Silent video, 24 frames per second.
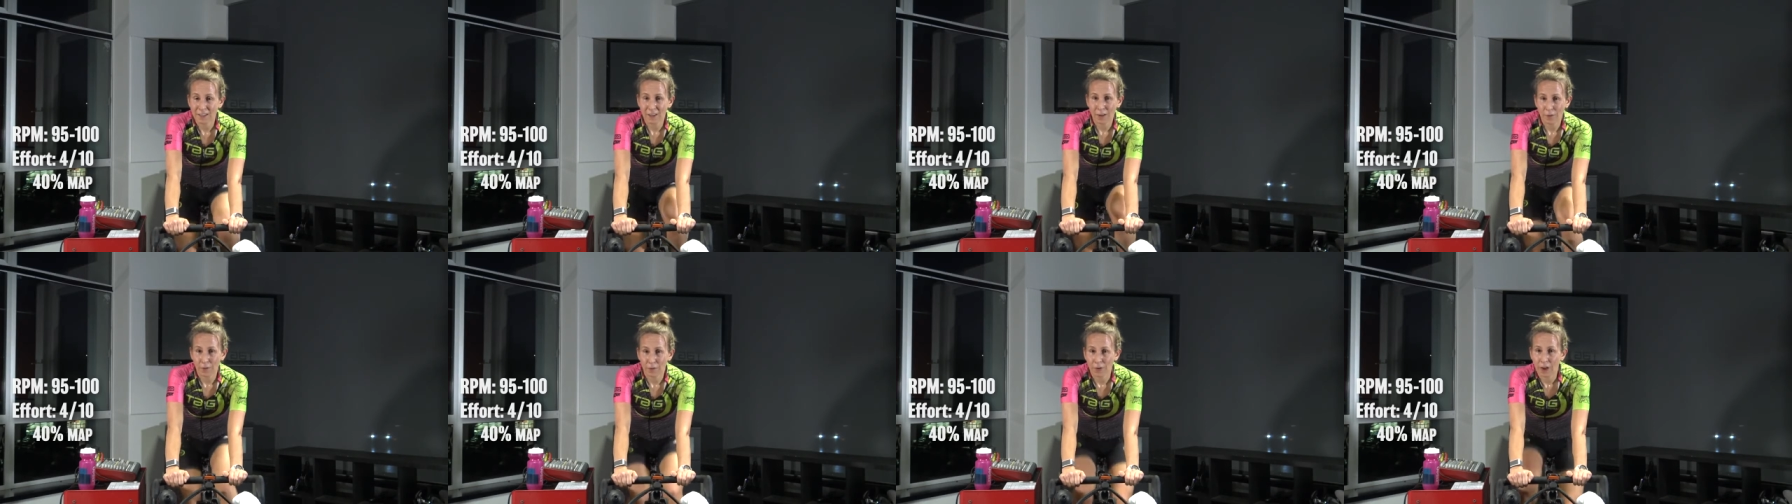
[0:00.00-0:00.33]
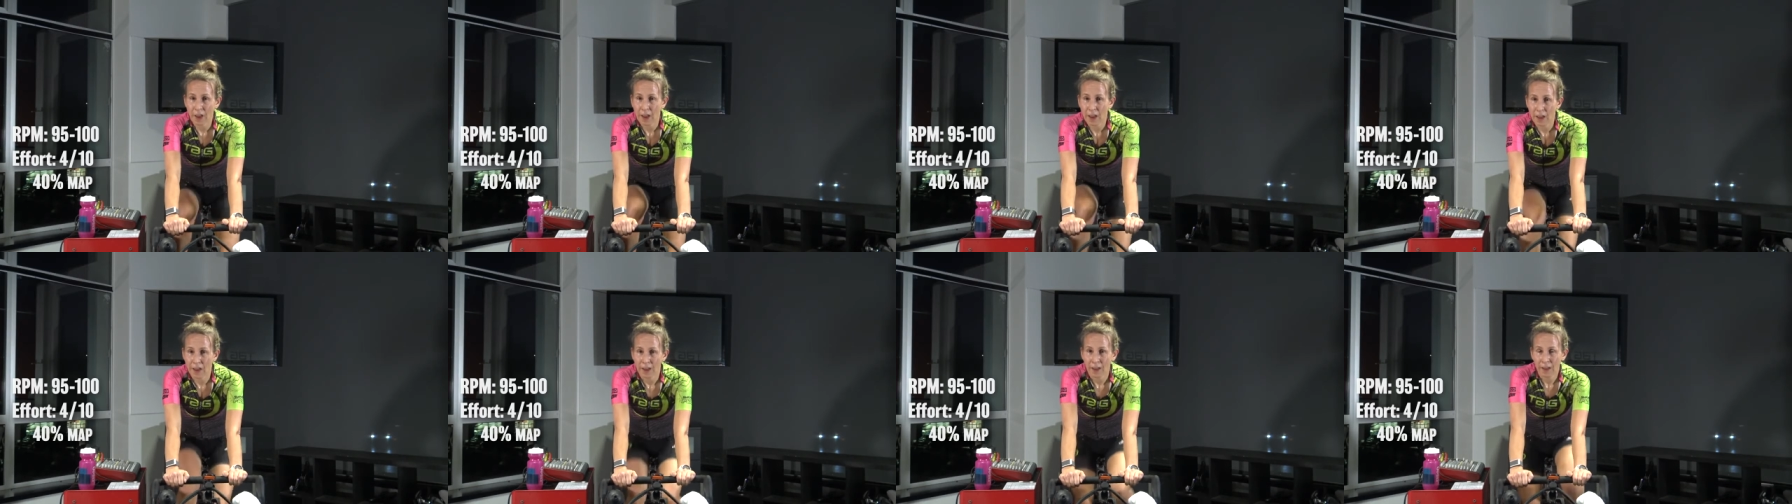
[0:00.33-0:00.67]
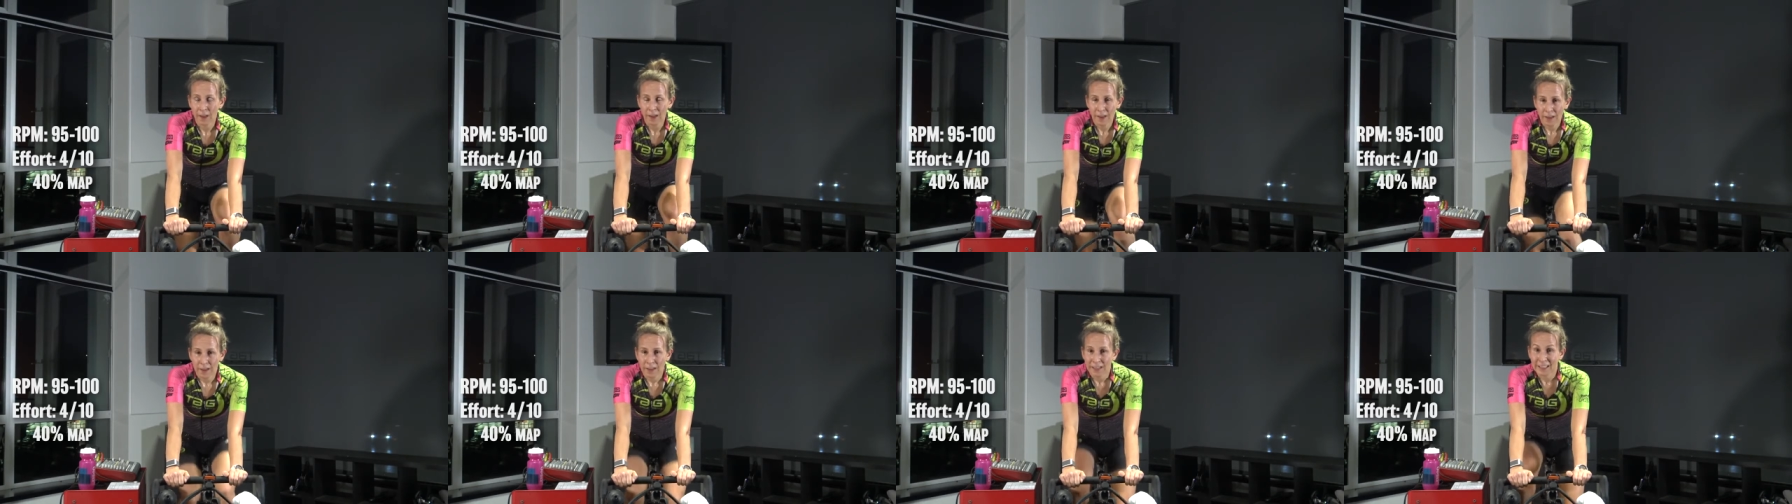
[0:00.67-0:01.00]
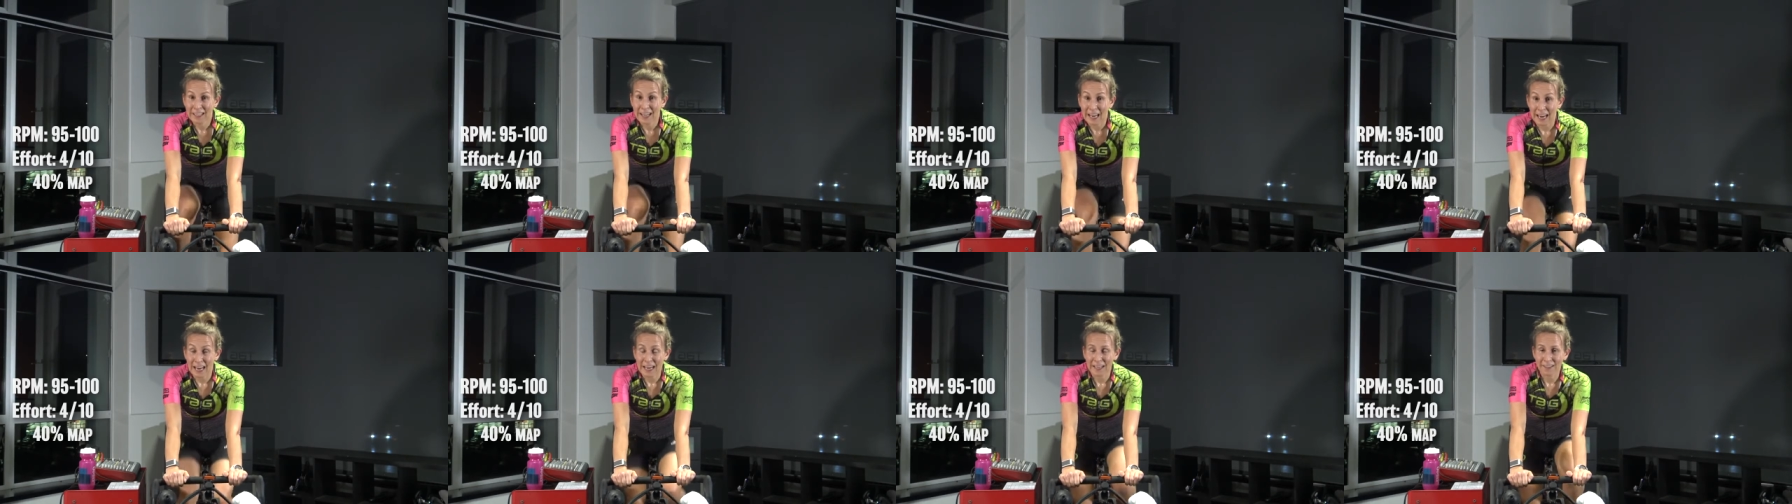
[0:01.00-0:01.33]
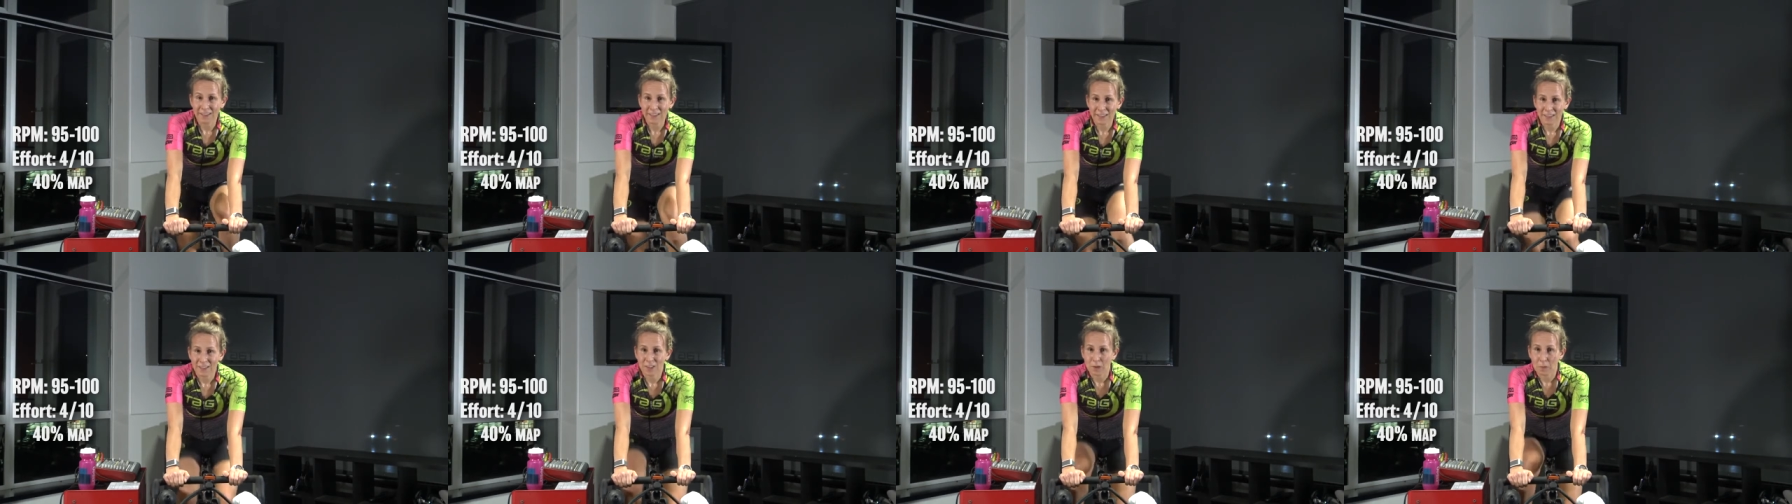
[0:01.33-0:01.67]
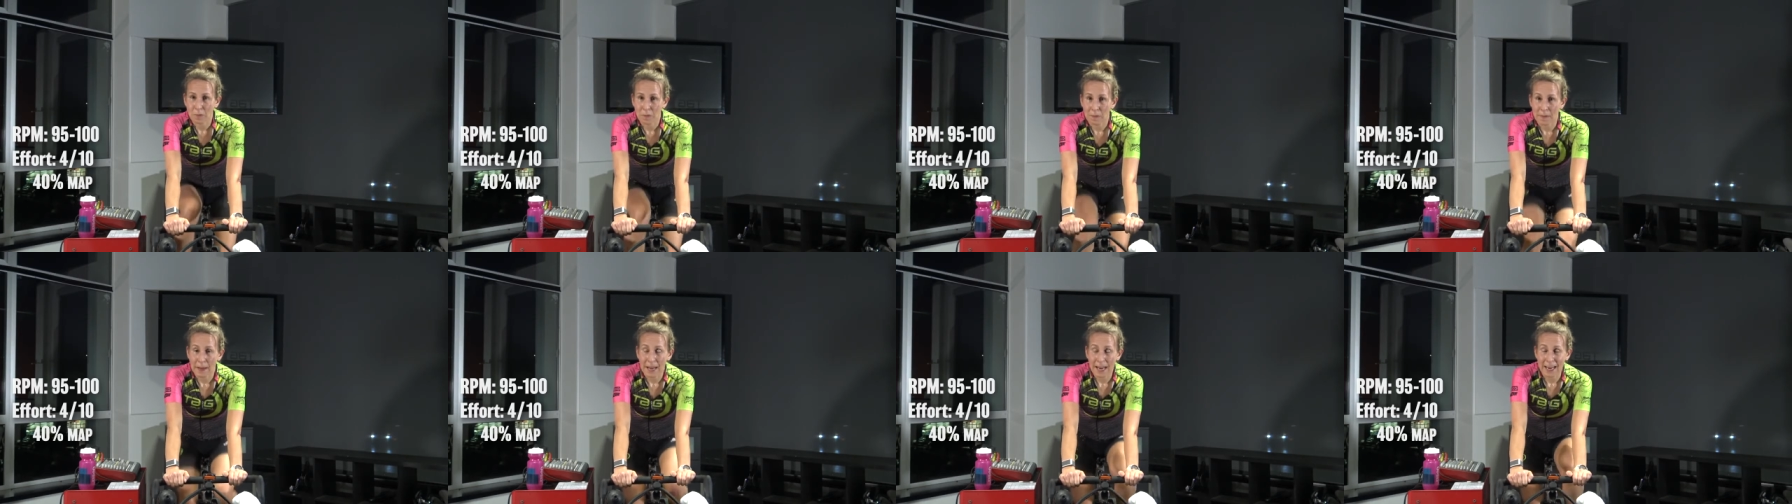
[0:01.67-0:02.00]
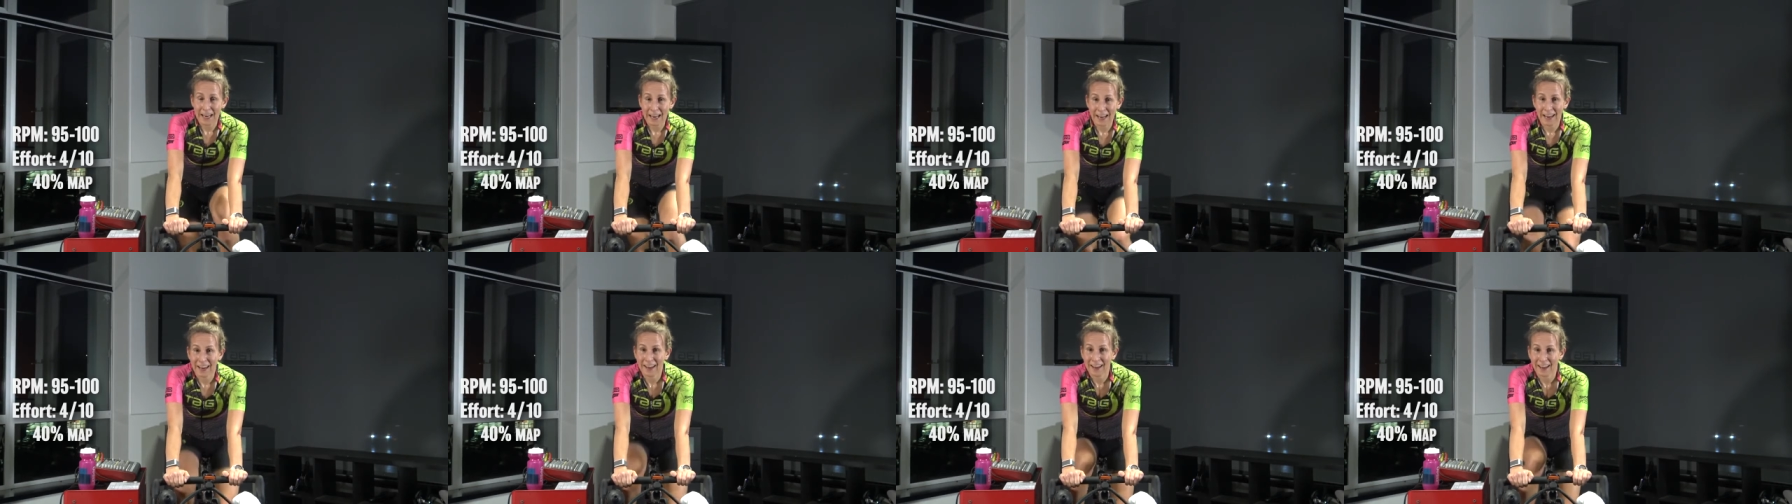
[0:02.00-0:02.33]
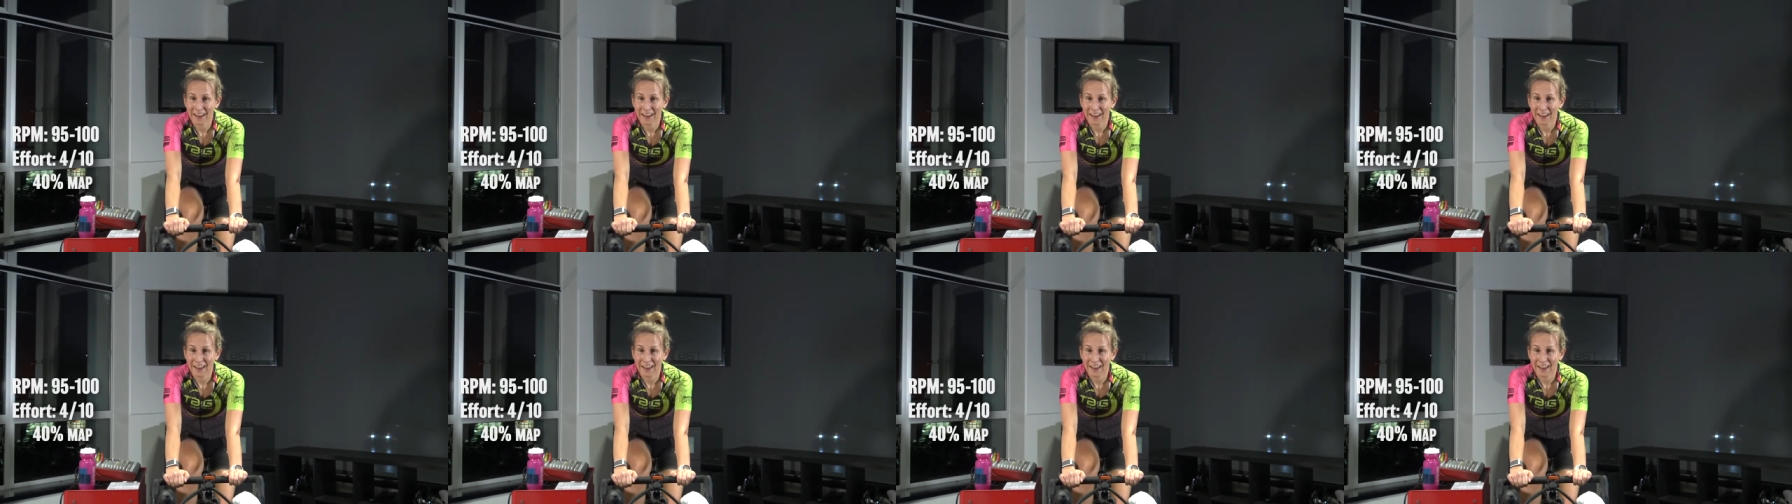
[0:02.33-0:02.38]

of gains to be made.